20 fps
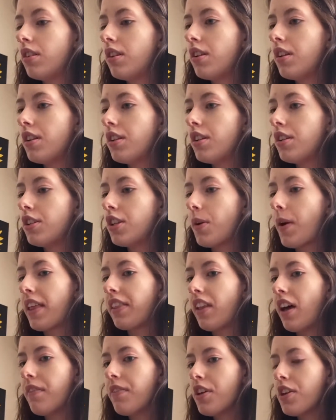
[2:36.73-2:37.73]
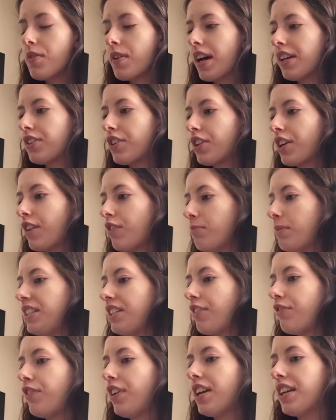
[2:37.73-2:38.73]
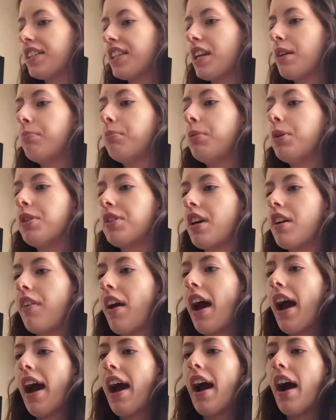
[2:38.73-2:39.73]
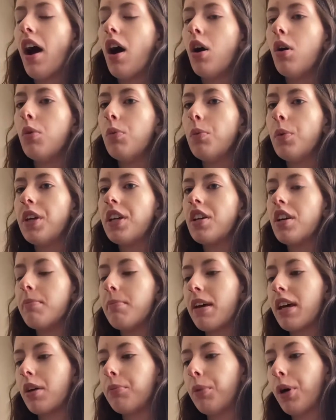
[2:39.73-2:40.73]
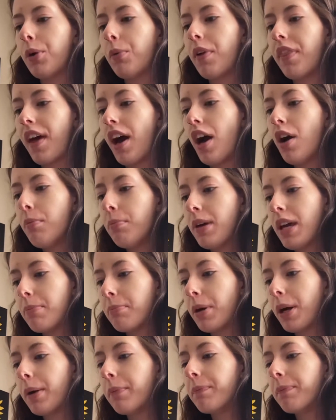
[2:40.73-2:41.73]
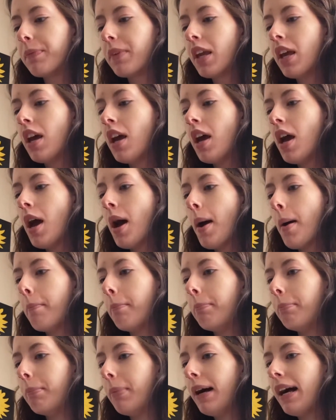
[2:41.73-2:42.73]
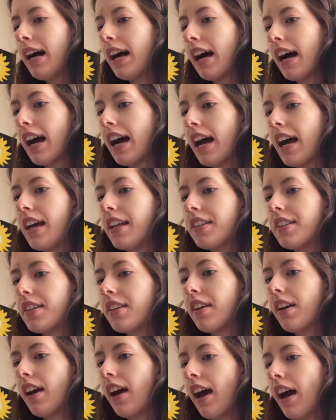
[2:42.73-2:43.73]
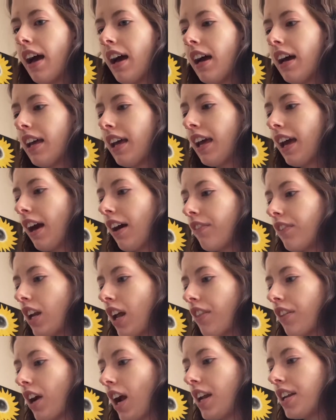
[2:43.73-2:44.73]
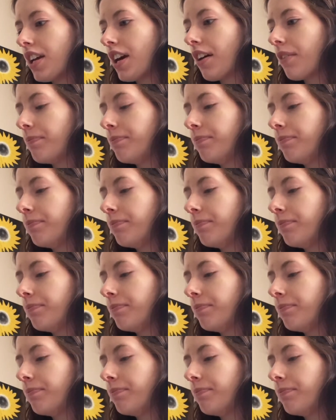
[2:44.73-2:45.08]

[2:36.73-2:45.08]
So I love that you guys are giving me different examples of how we could make a book without paper. But I have another idea.